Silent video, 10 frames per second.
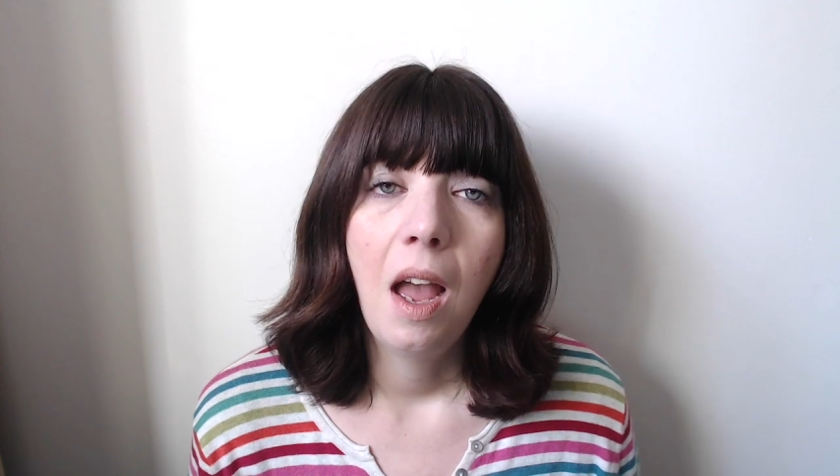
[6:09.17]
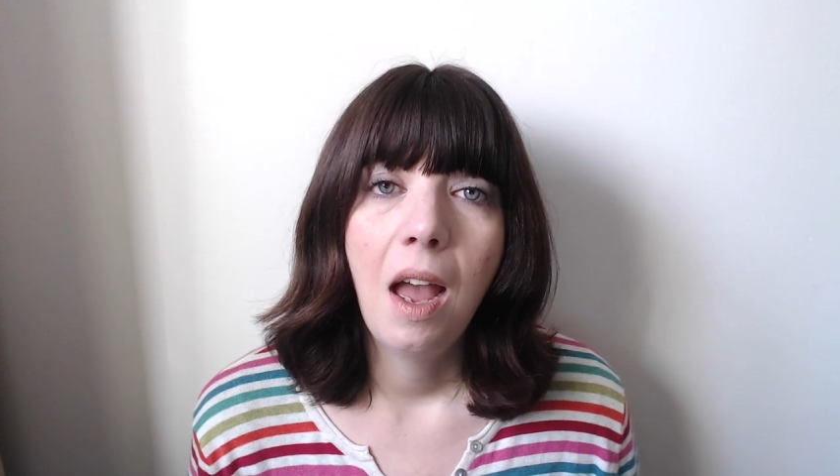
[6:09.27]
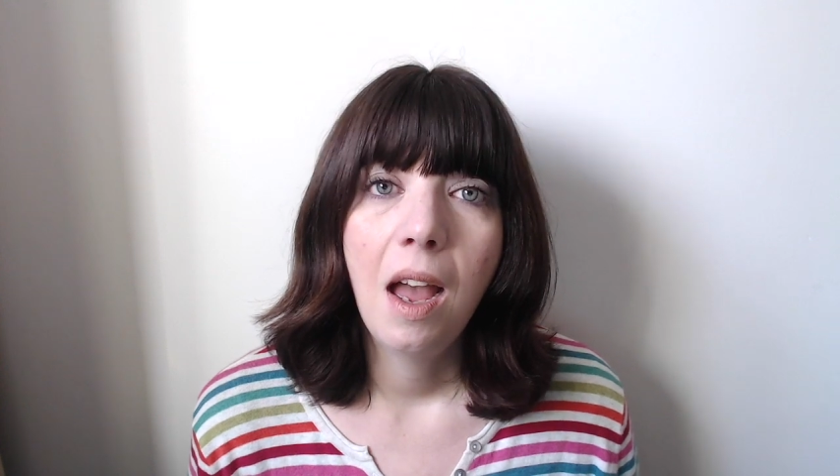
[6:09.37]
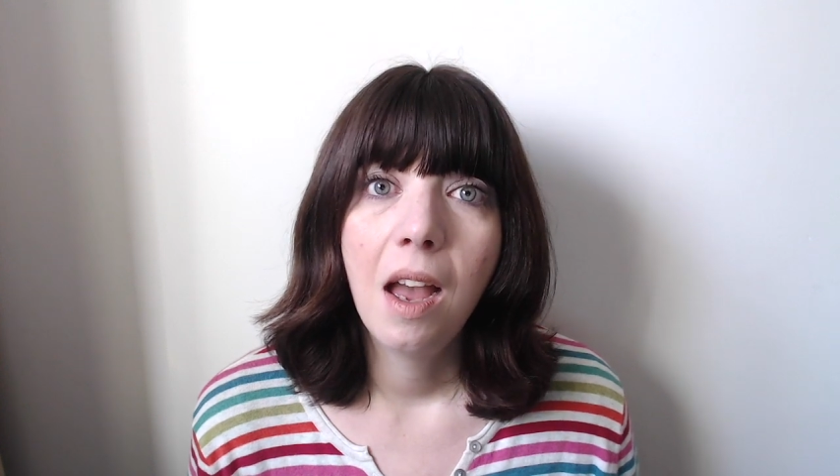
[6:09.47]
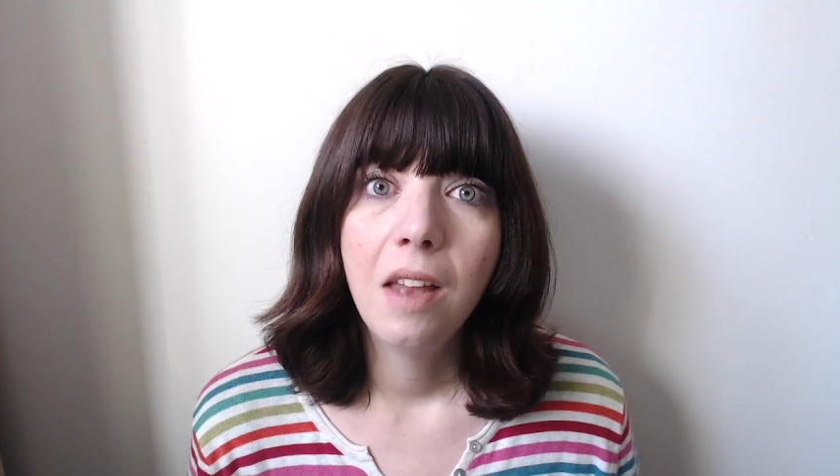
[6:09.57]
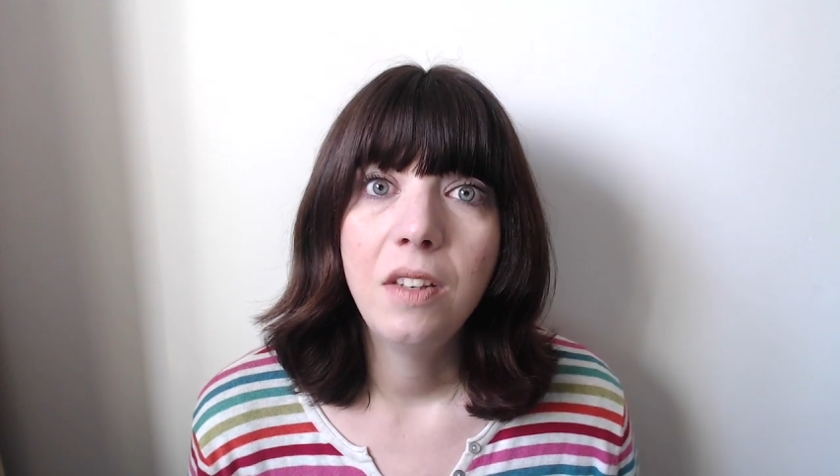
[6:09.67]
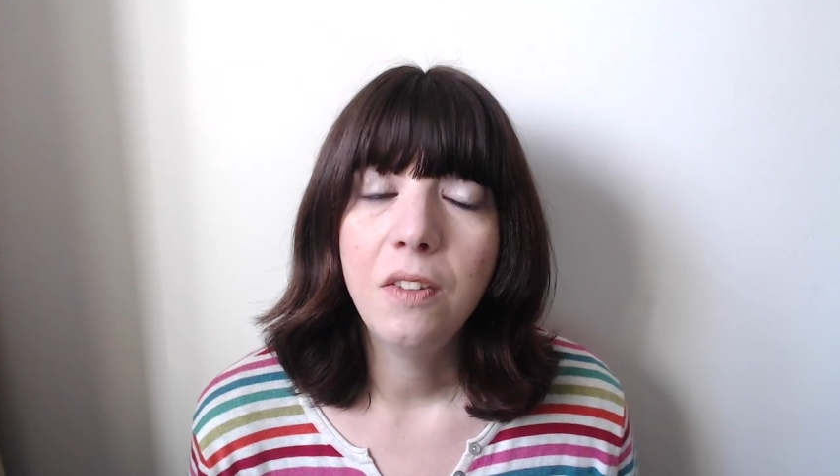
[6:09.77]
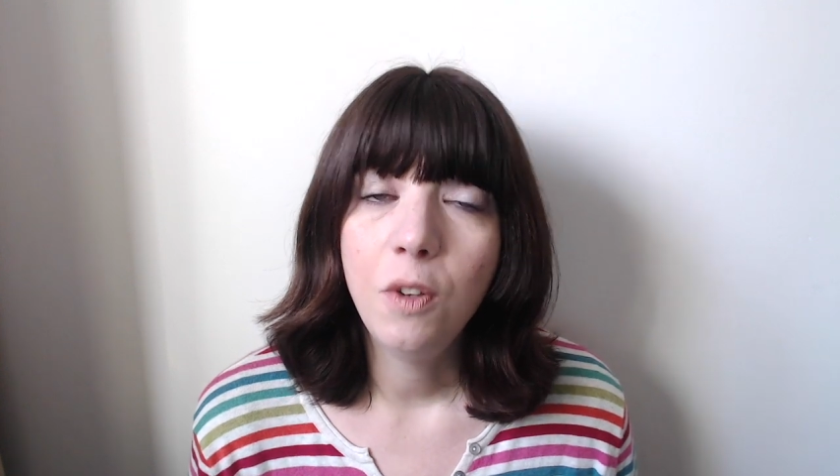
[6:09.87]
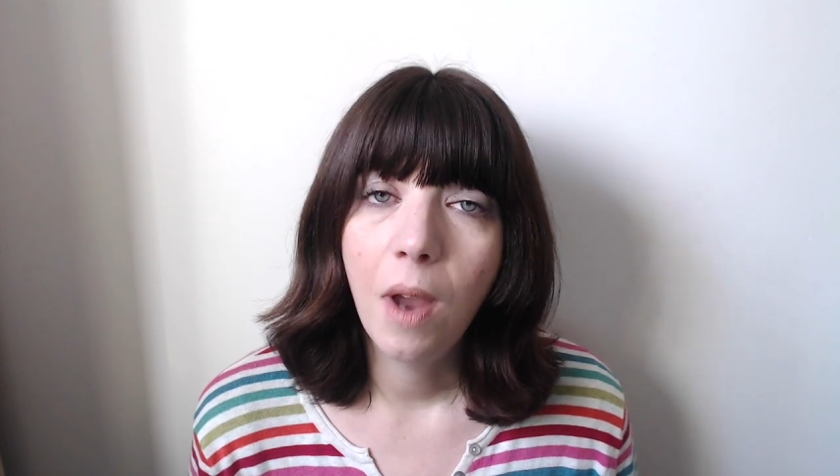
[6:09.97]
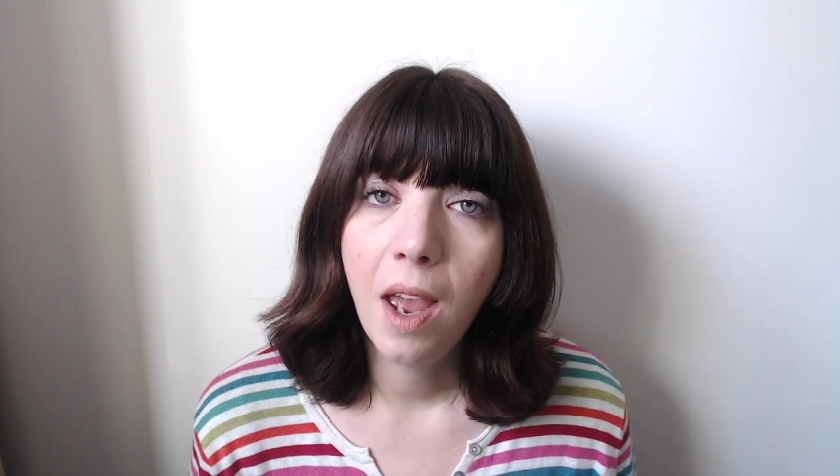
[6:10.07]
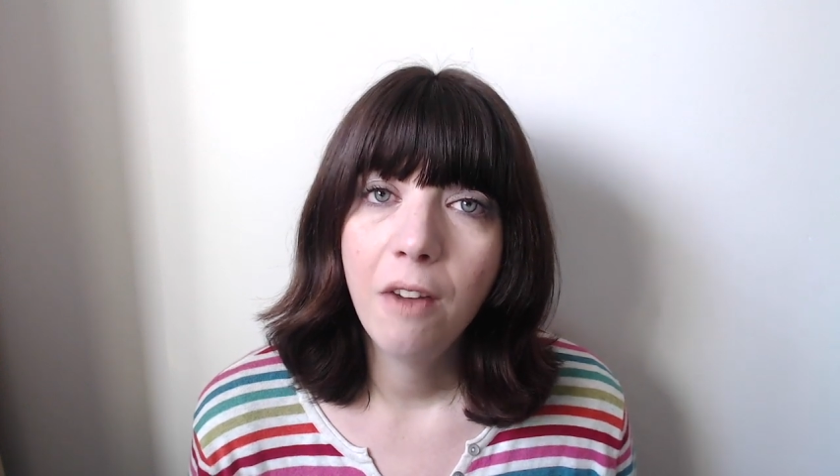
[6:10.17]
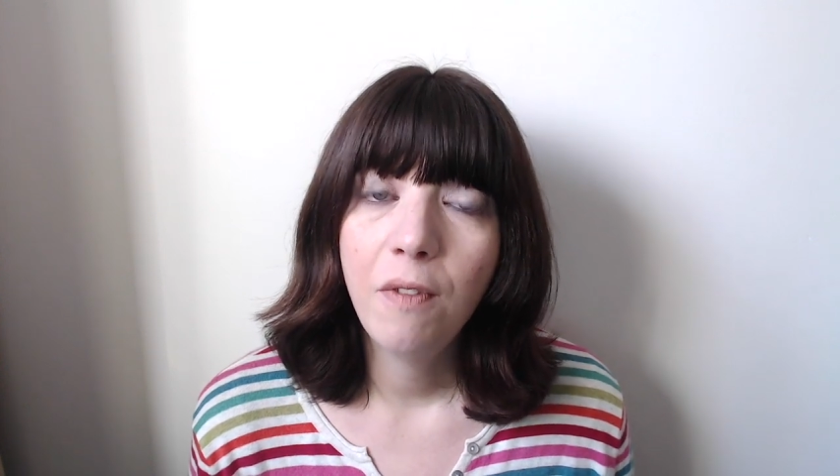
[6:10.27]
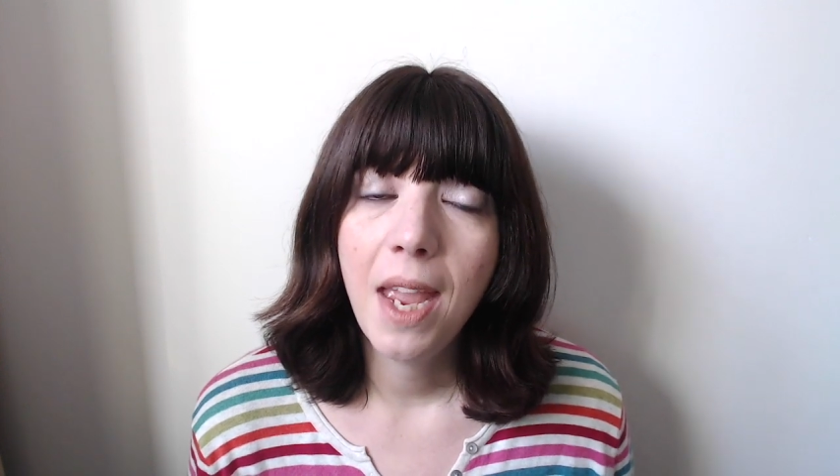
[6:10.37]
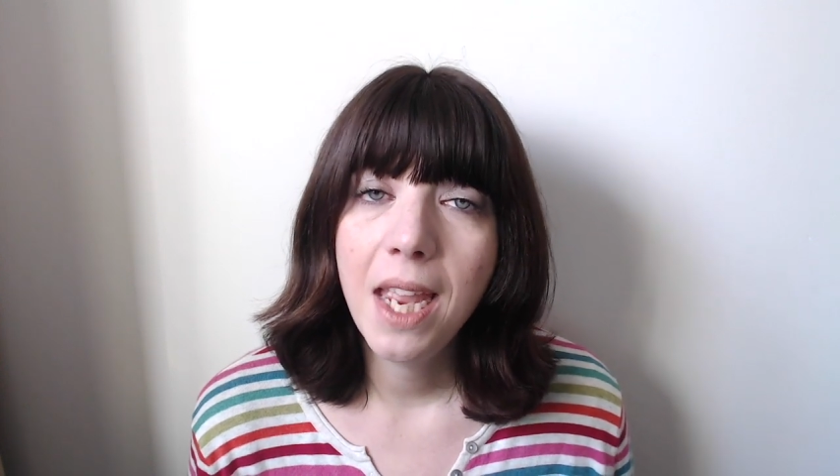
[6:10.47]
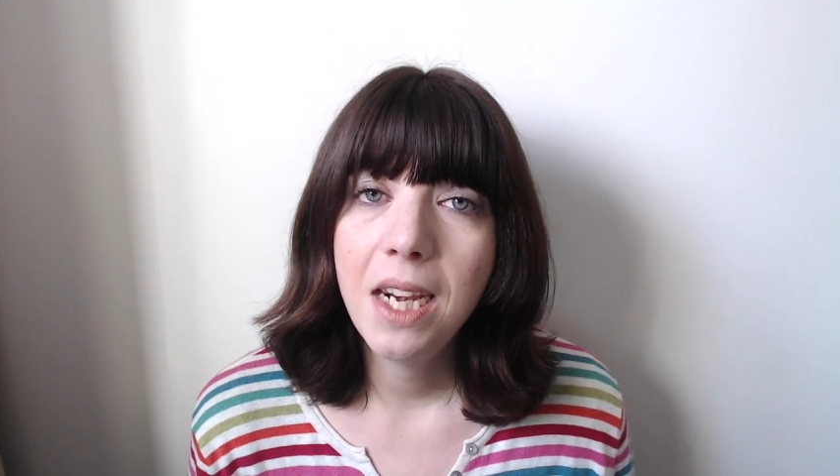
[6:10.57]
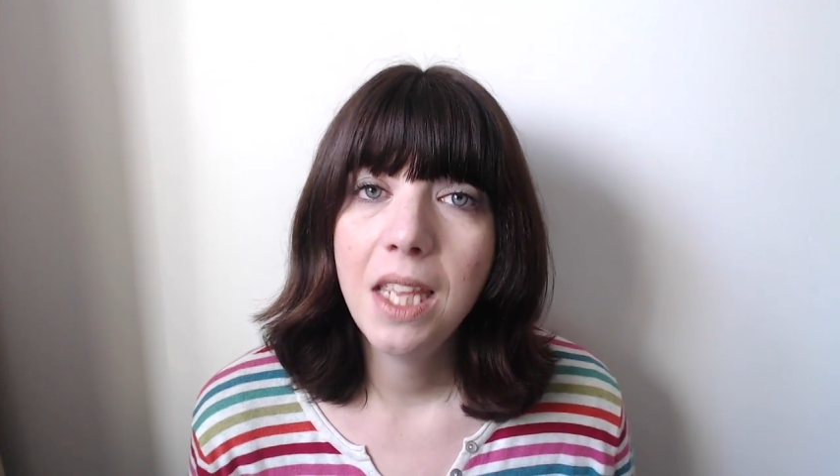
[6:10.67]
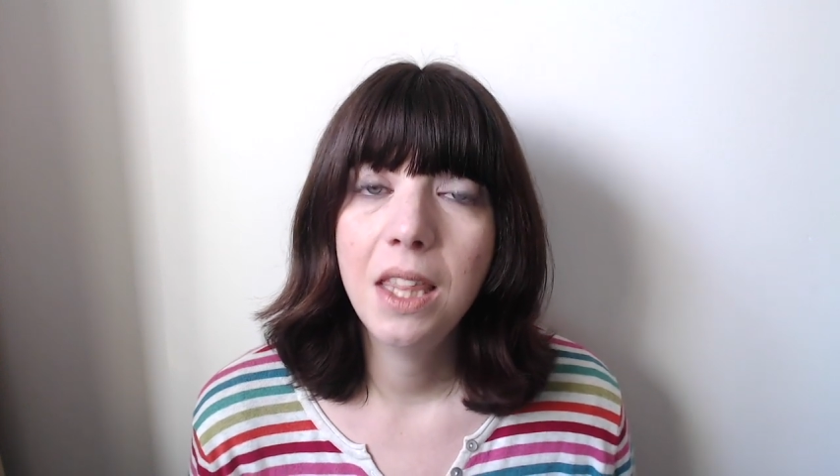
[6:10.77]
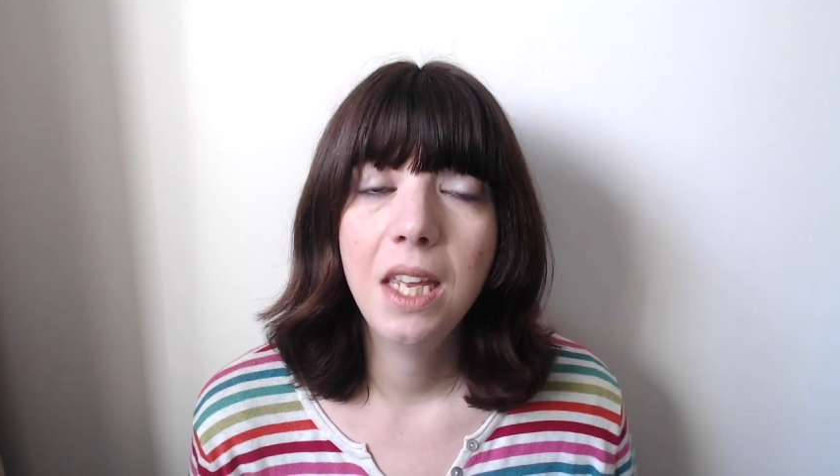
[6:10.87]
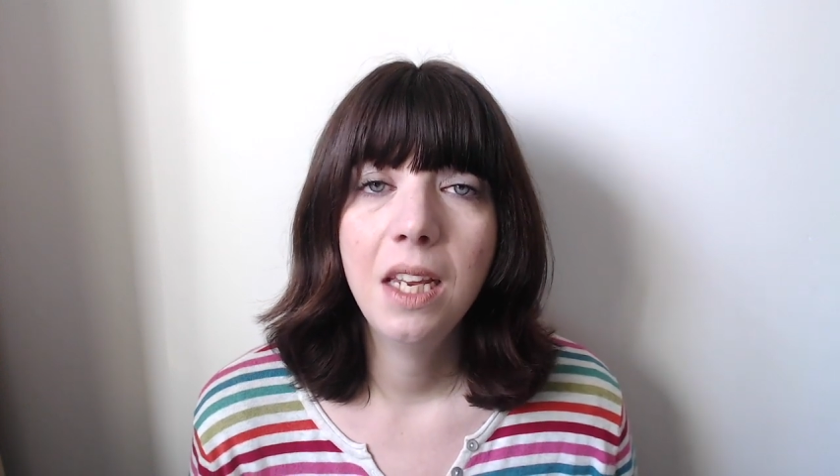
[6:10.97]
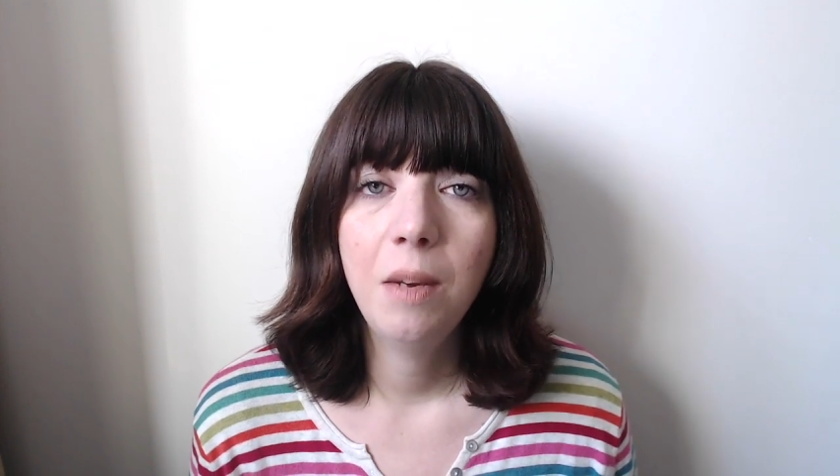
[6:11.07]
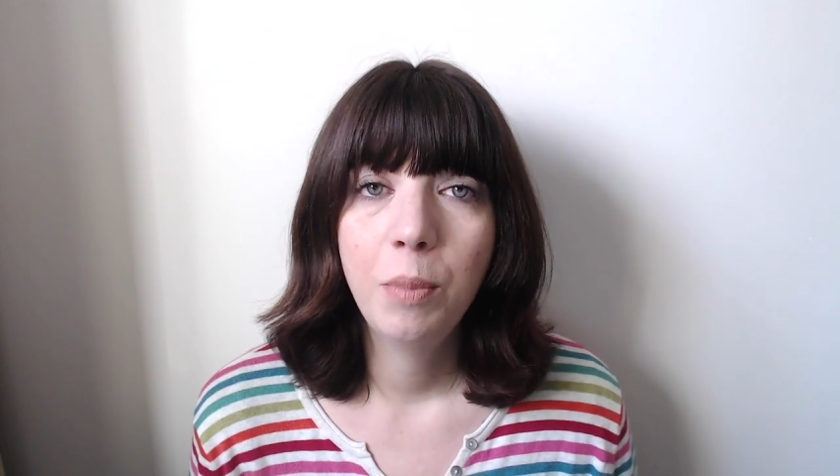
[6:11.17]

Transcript: And if you have anything in